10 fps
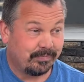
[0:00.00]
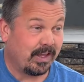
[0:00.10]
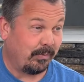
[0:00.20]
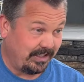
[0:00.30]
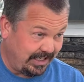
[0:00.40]

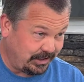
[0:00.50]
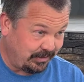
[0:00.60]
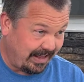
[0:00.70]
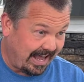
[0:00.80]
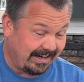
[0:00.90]
and we teach you
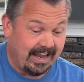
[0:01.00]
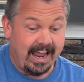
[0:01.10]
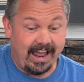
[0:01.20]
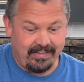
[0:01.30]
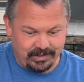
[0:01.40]
that,
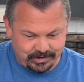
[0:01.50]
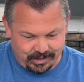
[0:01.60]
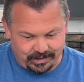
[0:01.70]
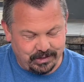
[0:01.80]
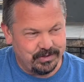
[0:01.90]
and then you
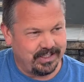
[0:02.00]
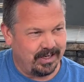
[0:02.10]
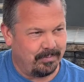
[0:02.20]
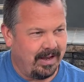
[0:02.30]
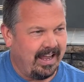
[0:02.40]
start using
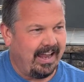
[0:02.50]
them,